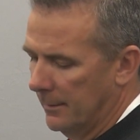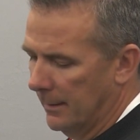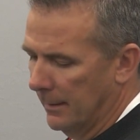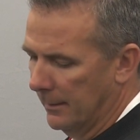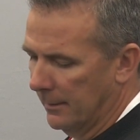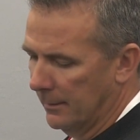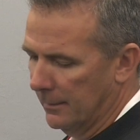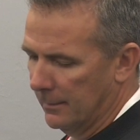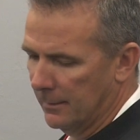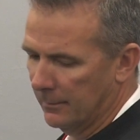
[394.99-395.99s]
then it's,
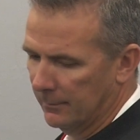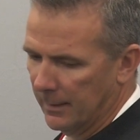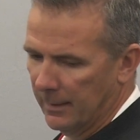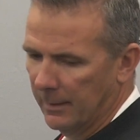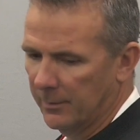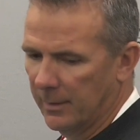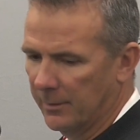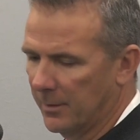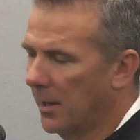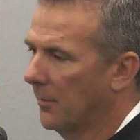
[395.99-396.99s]
you know, yeah,
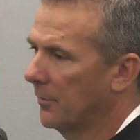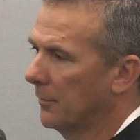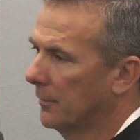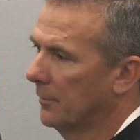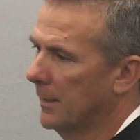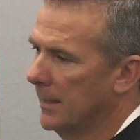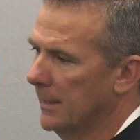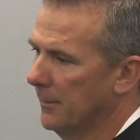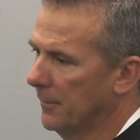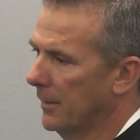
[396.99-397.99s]
that's tough. And
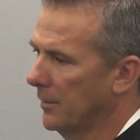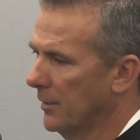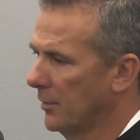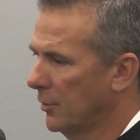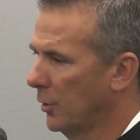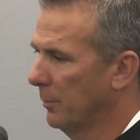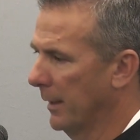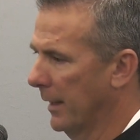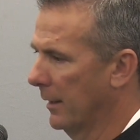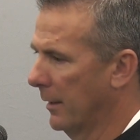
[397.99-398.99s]
defenses should
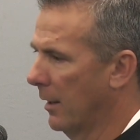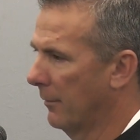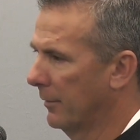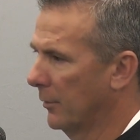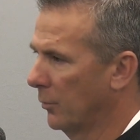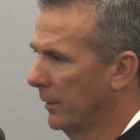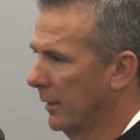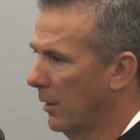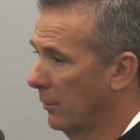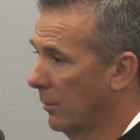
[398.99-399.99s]
be ahead of the offense really
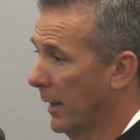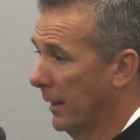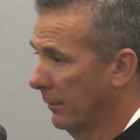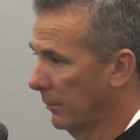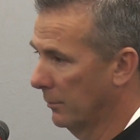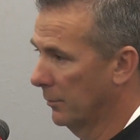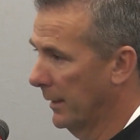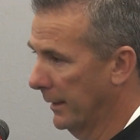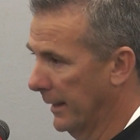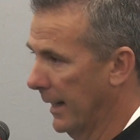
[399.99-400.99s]
all the way through
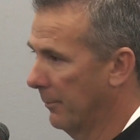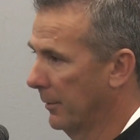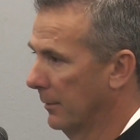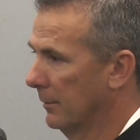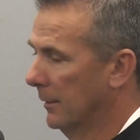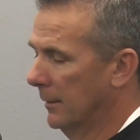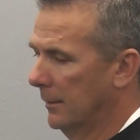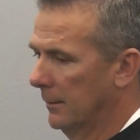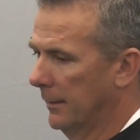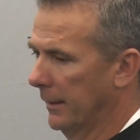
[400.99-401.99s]
training camp and
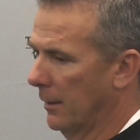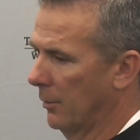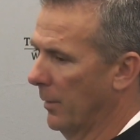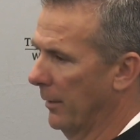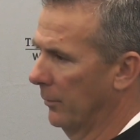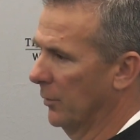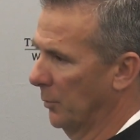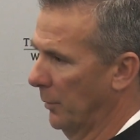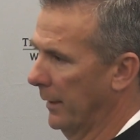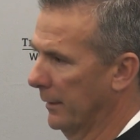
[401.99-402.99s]
all the way through
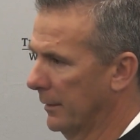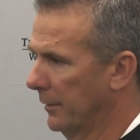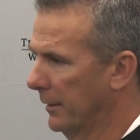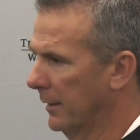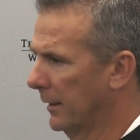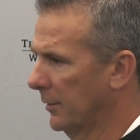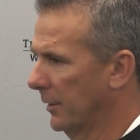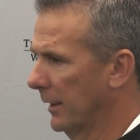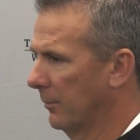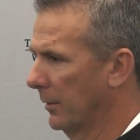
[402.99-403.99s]
spring unless
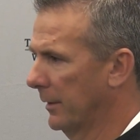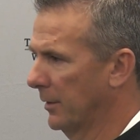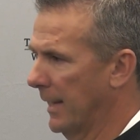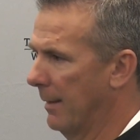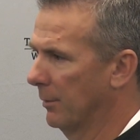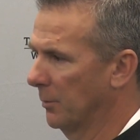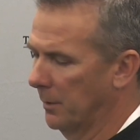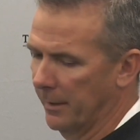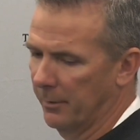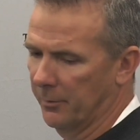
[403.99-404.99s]
you get really established
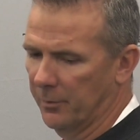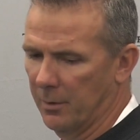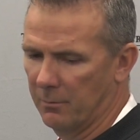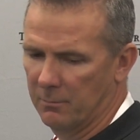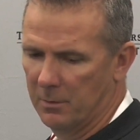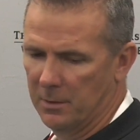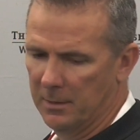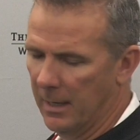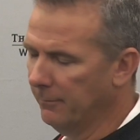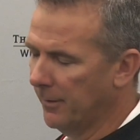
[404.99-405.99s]
players. So
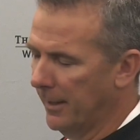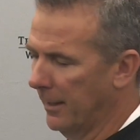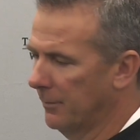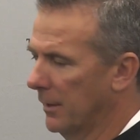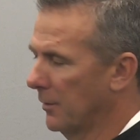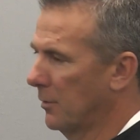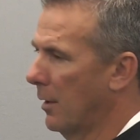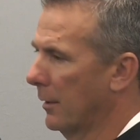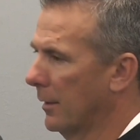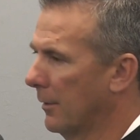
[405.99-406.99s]
I'm fine. I've done this
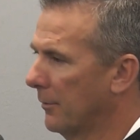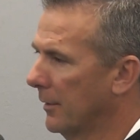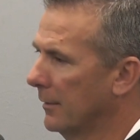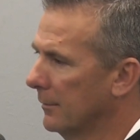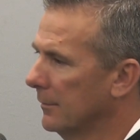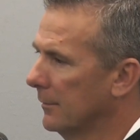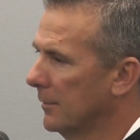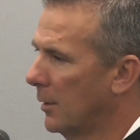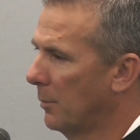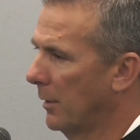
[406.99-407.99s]
long enough that
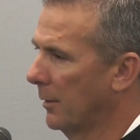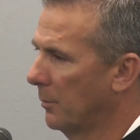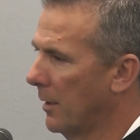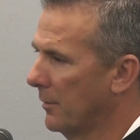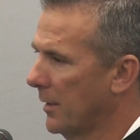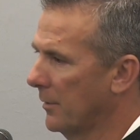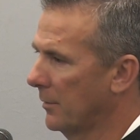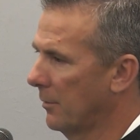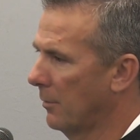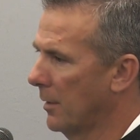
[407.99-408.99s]
all part of the process
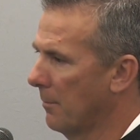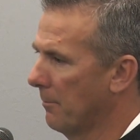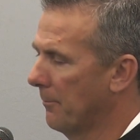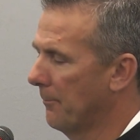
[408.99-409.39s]
growing up.